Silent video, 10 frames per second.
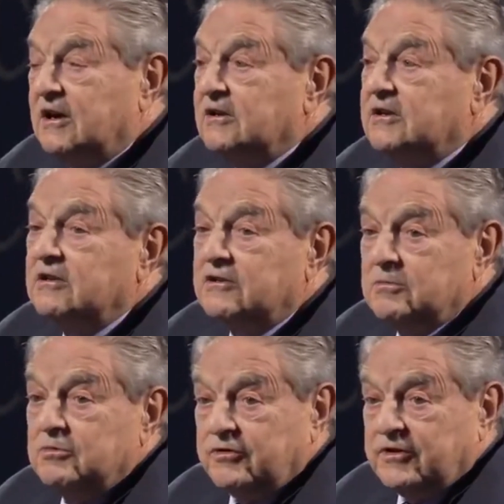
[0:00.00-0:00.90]
until the
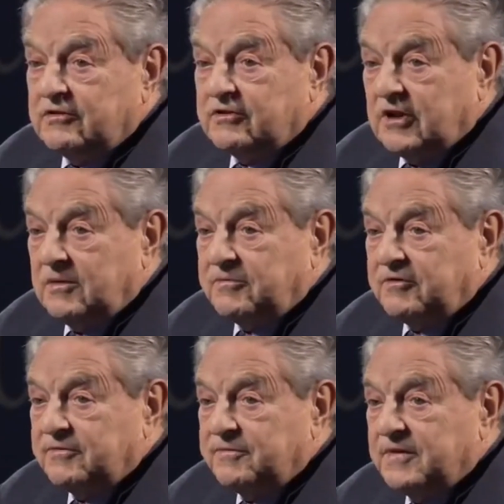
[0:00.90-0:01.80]
music
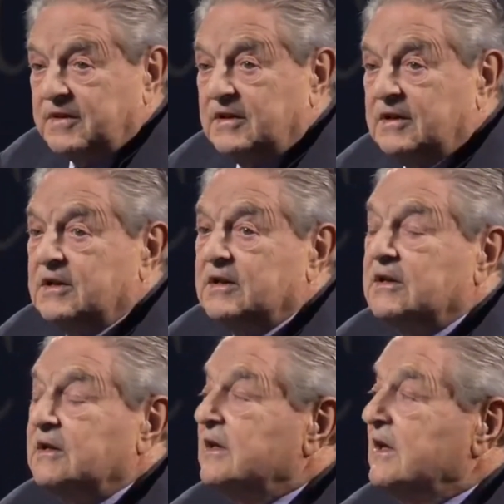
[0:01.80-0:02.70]
stops.
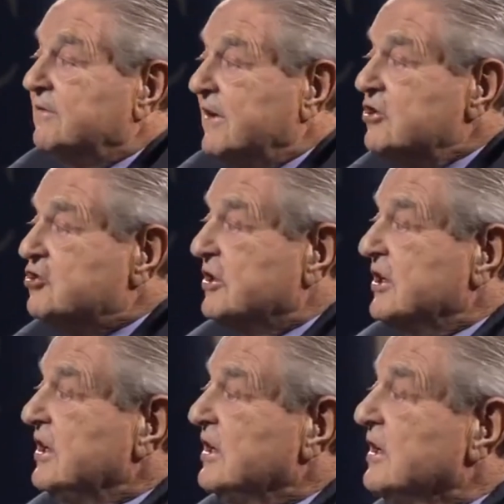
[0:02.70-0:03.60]

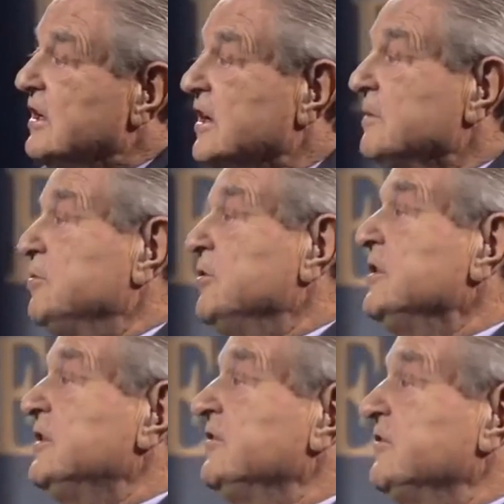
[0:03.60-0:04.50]
Eventually, a
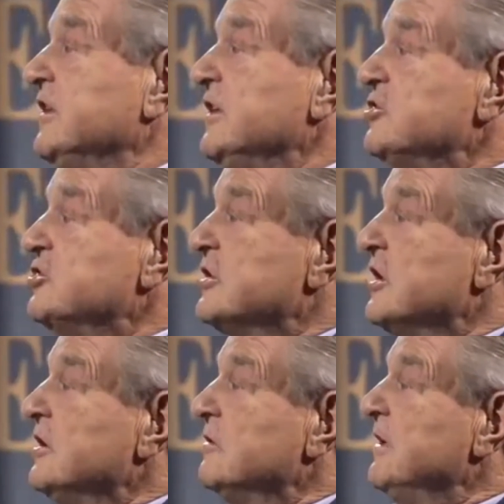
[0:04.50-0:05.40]
point is reached
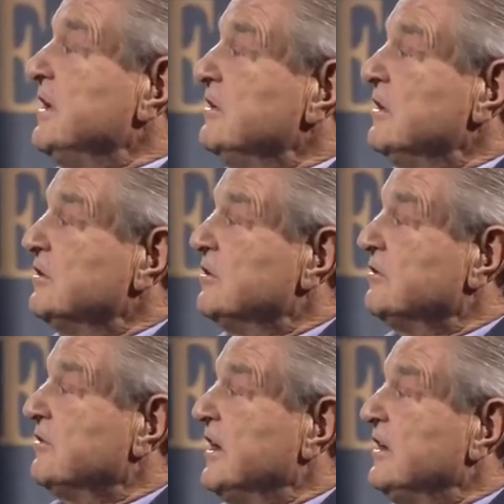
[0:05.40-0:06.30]
when the
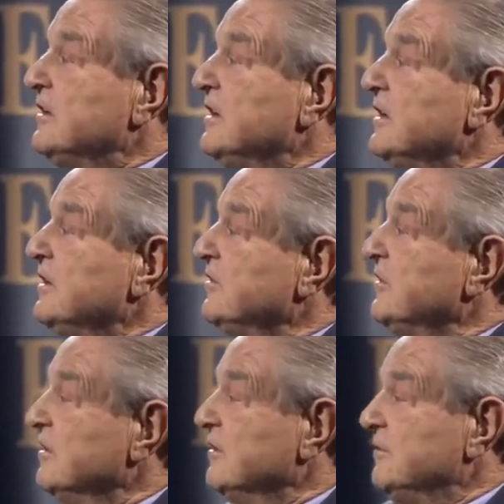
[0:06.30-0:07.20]
trend
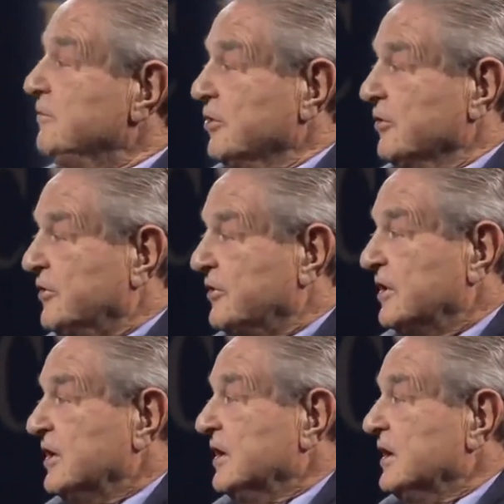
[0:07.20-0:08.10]
is
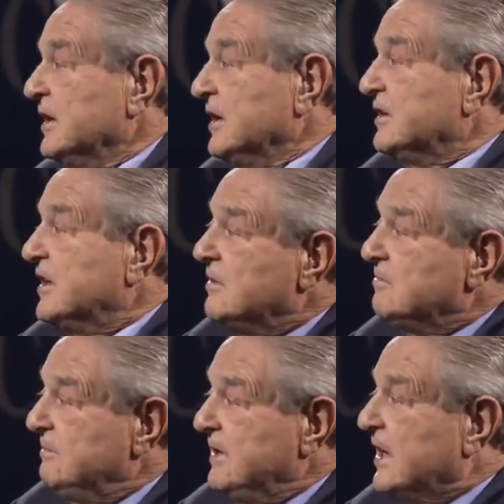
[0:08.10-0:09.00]
reversed. It
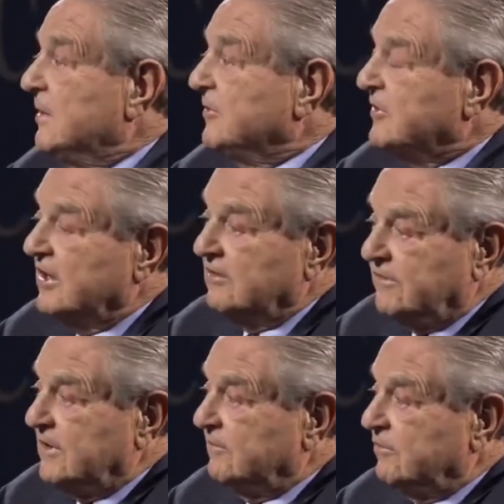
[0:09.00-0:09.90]
then becomes
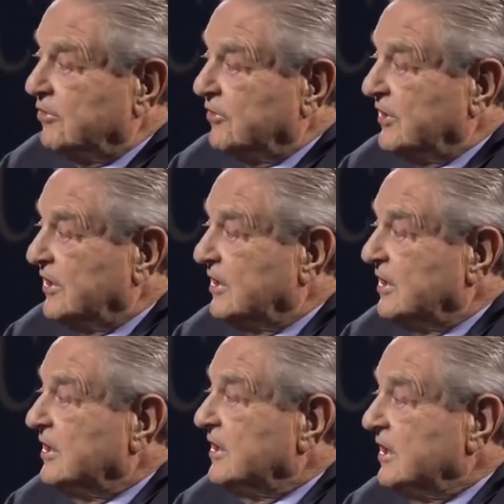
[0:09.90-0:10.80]
self-reinforcing
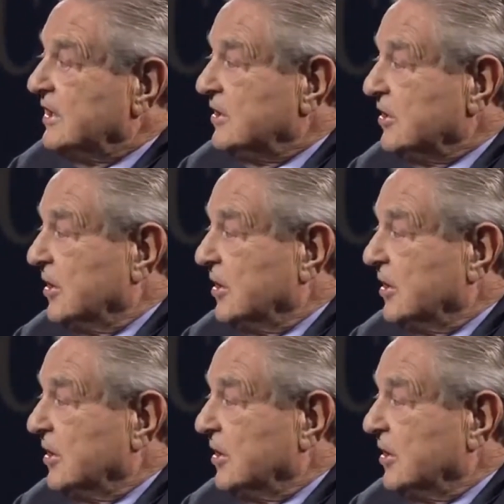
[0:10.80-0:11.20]
in the